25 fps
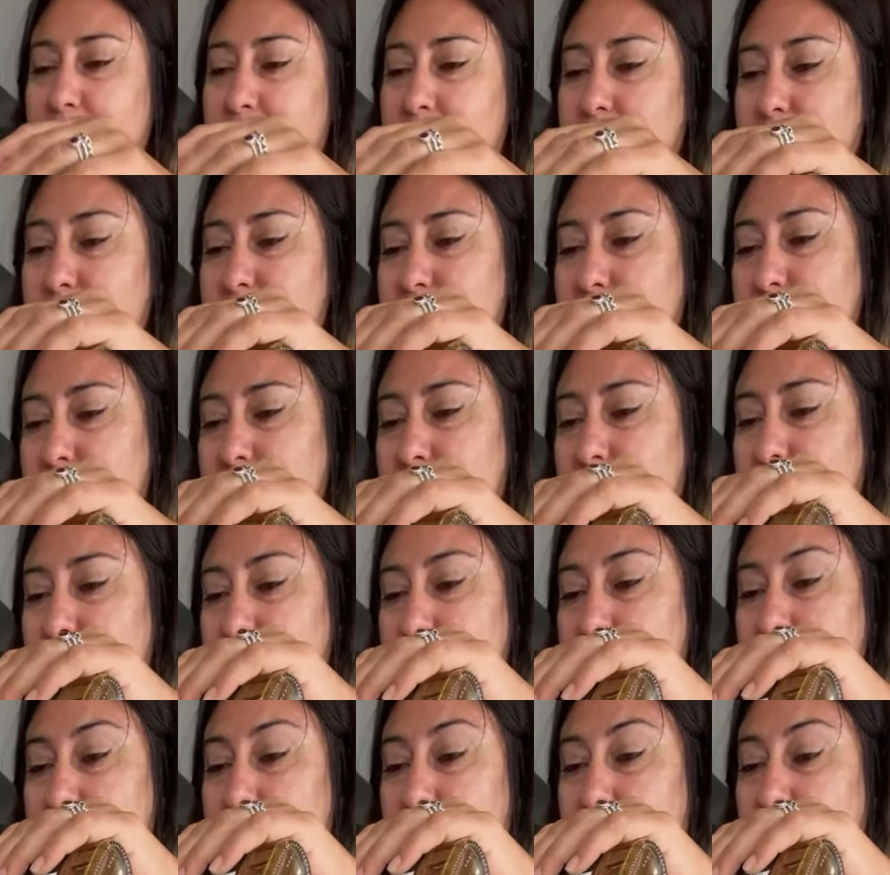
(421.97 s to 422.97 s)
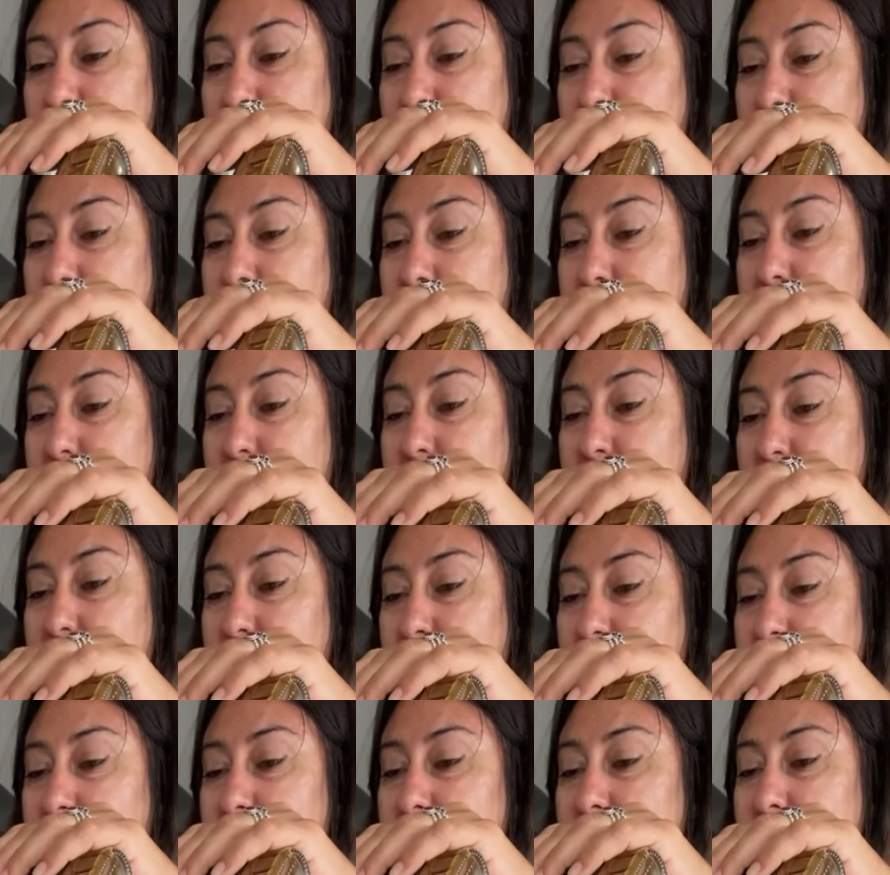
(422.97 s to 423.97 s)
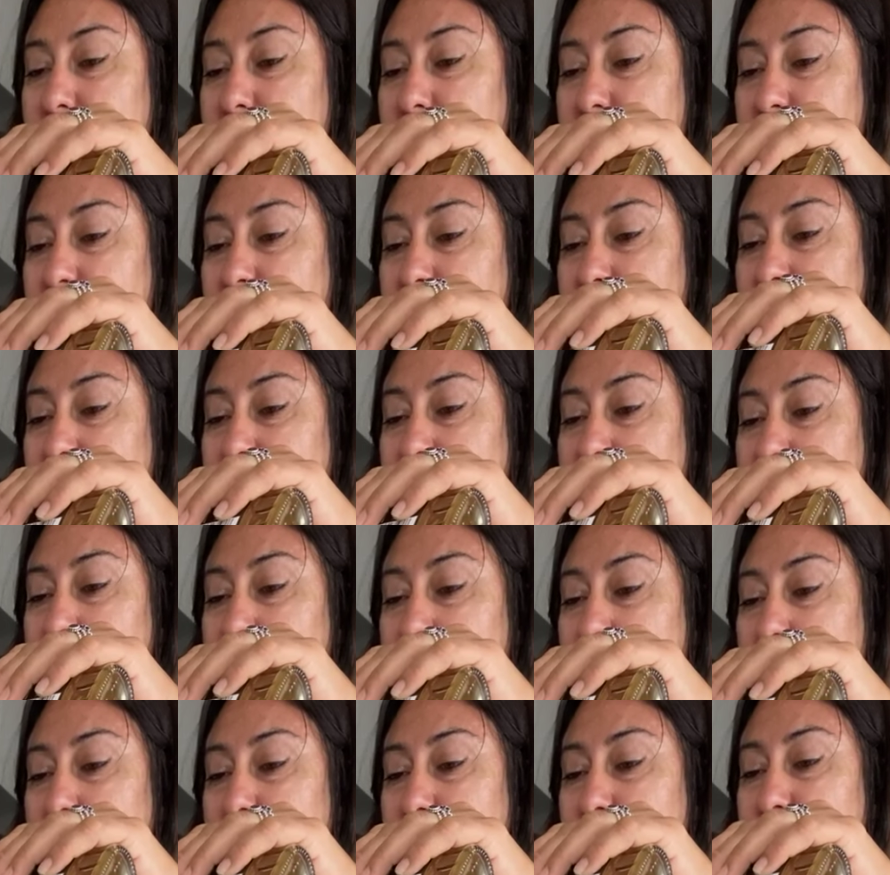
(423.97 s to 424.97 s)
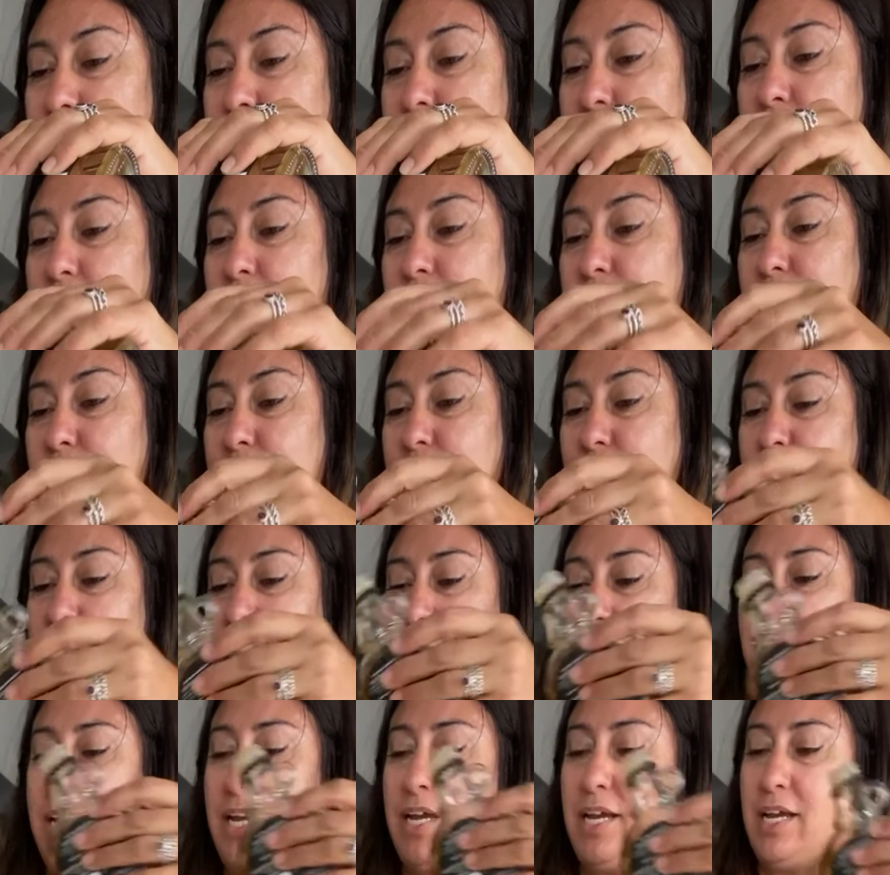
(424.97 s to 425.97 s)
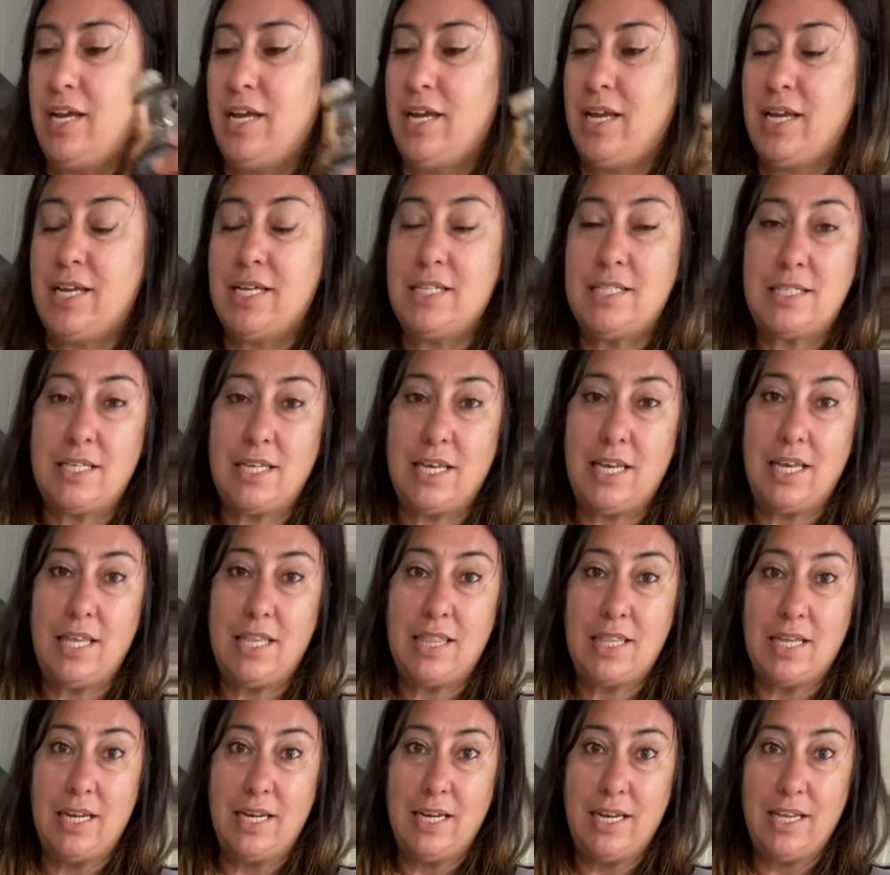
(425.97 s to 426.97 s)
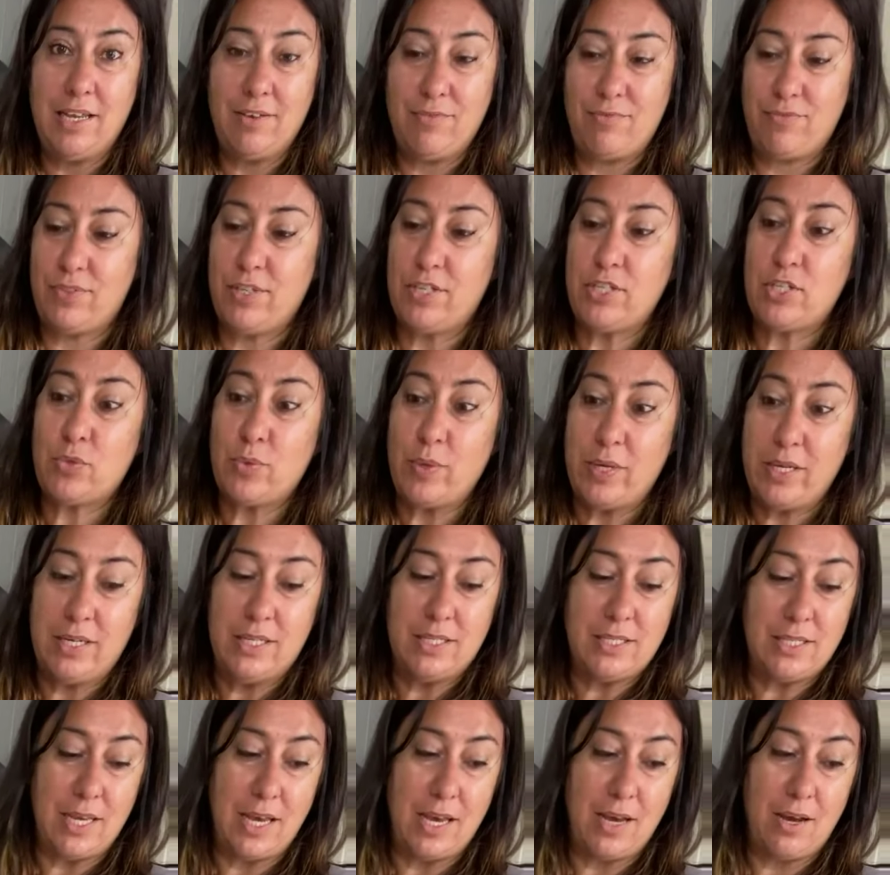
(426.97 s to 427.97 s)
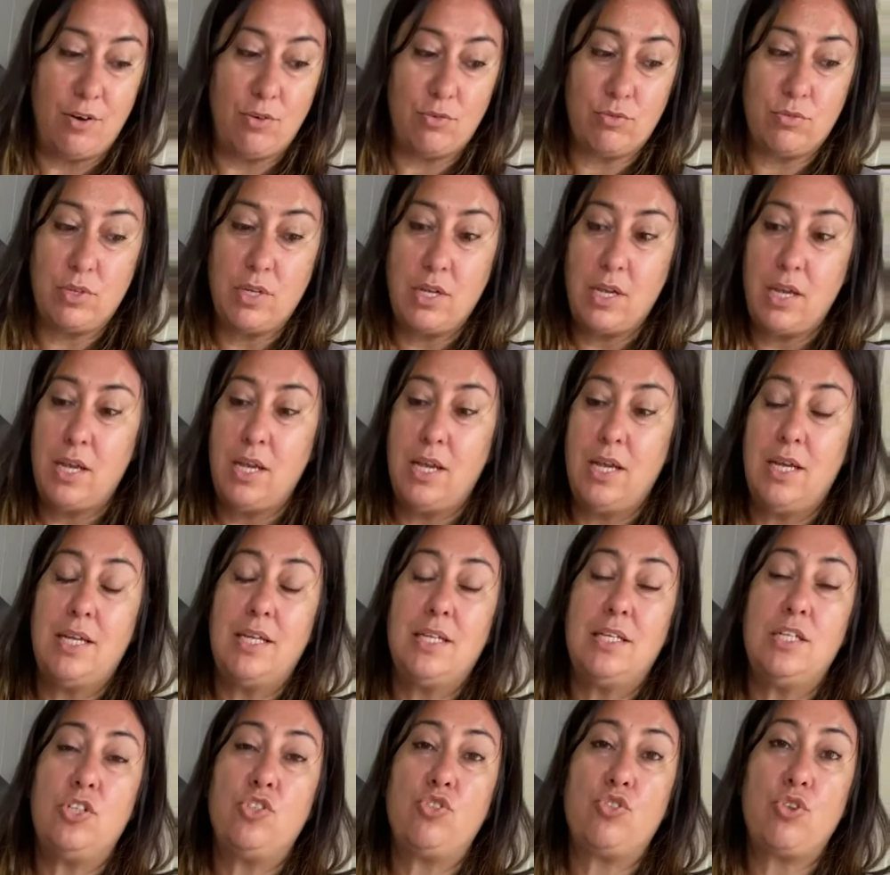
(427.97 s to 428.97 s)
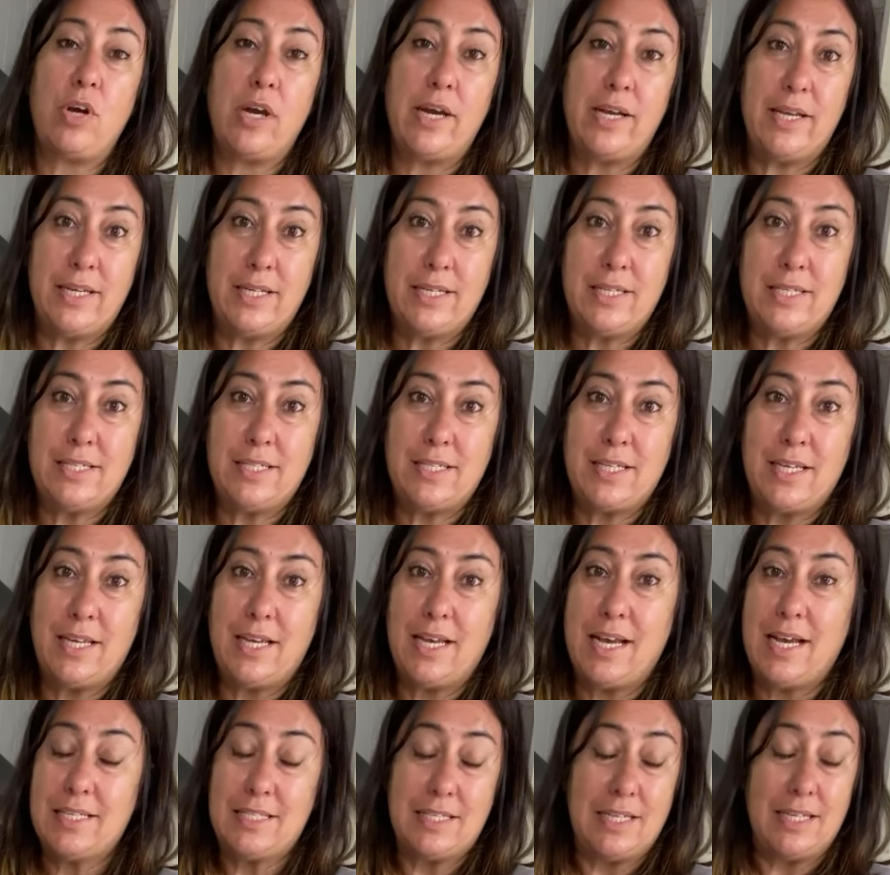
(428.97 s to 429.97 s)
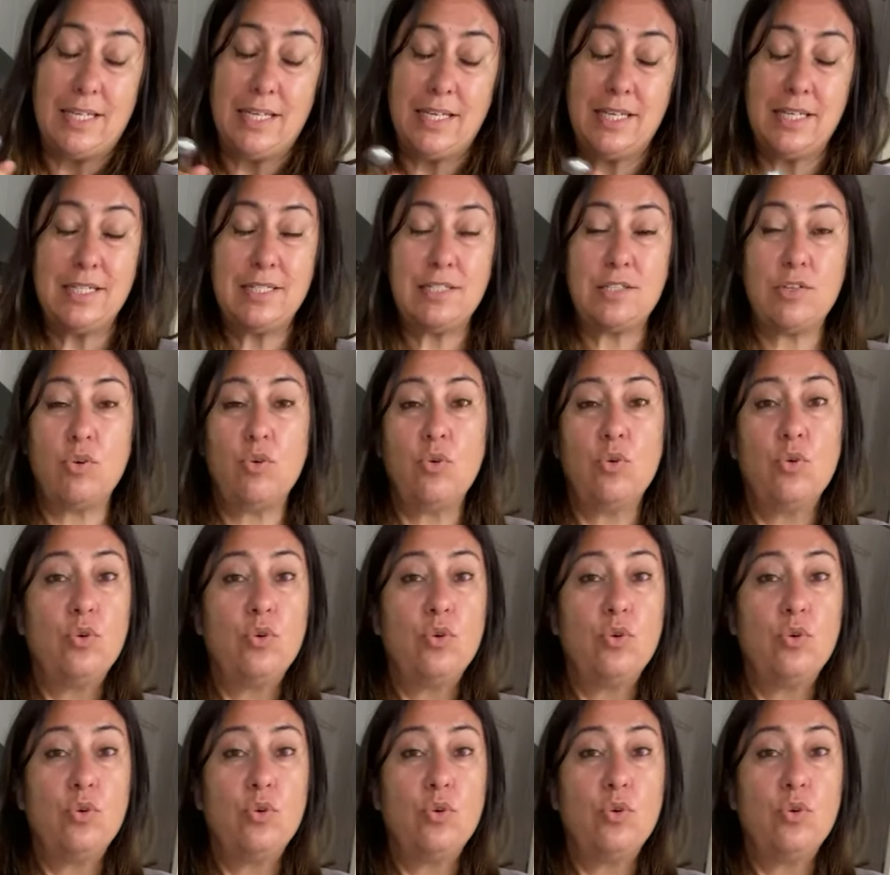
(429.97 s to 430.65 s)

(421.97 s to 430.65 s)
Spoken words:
So that's gonna go in now. But feel free to either leave the sweeteners out, try it as it is, or